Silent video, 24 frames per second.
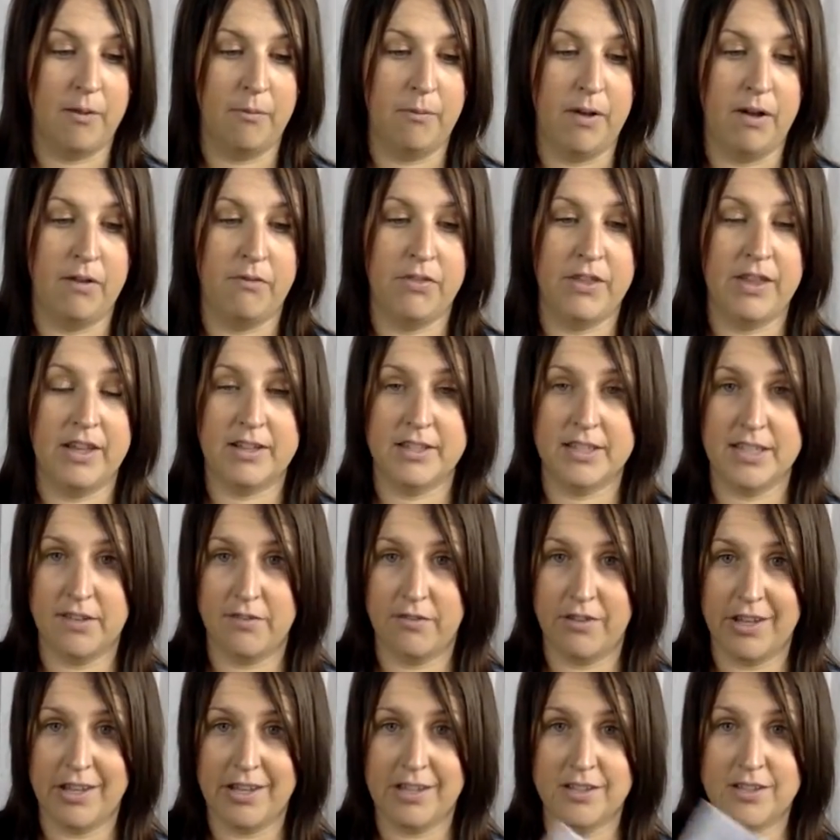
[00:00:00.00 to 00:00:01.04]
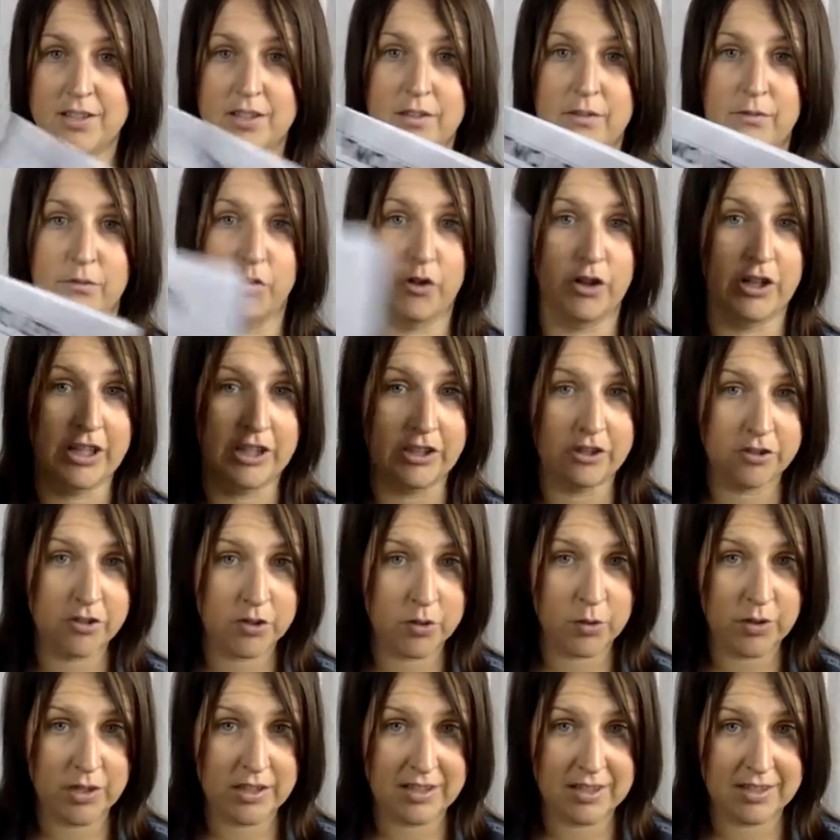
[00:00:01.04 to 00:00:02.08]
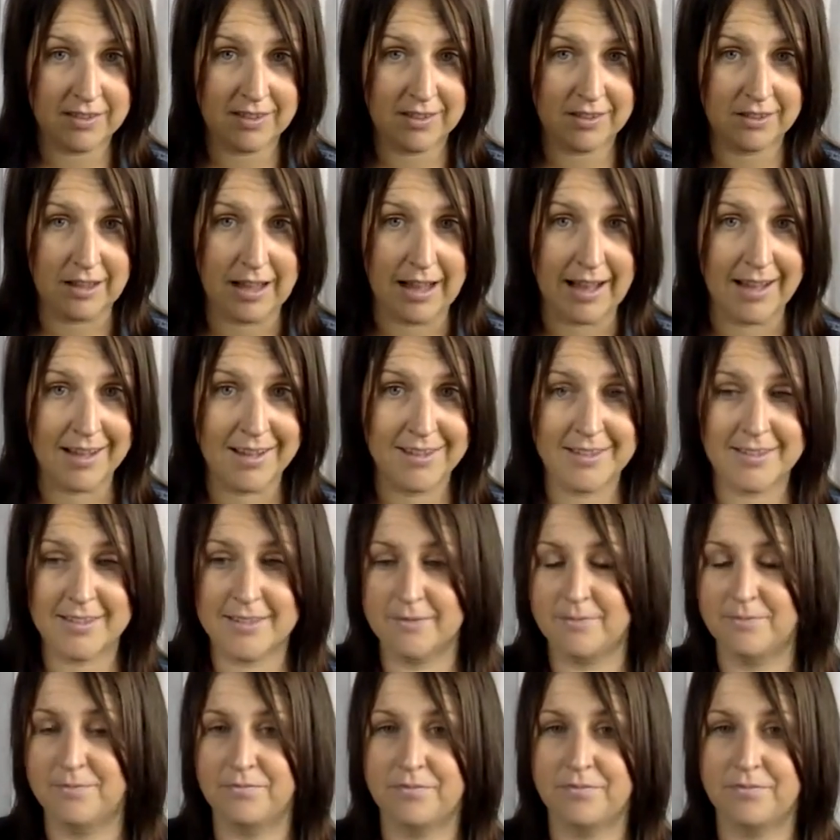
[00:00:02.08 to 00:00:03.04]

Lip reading: of the activities for each student in the class.